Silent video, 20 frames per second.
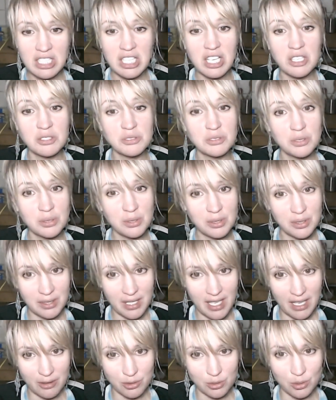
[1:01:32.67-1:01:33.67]
Oh, do you
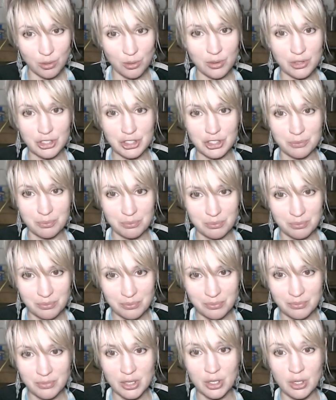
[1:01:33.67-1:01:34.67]
now, George?
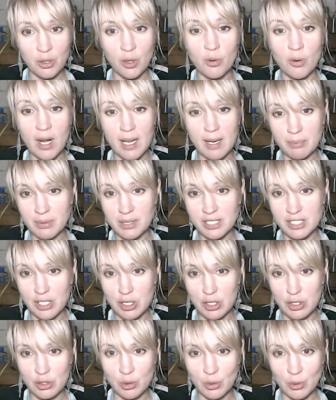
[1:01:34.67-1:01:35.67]
You're Great
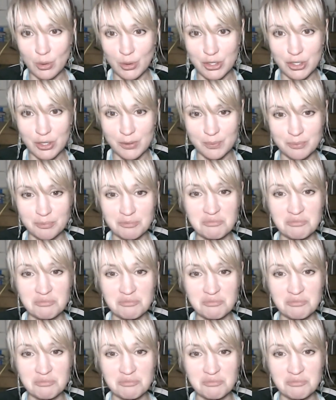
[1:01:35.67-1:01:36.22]
Britain, George.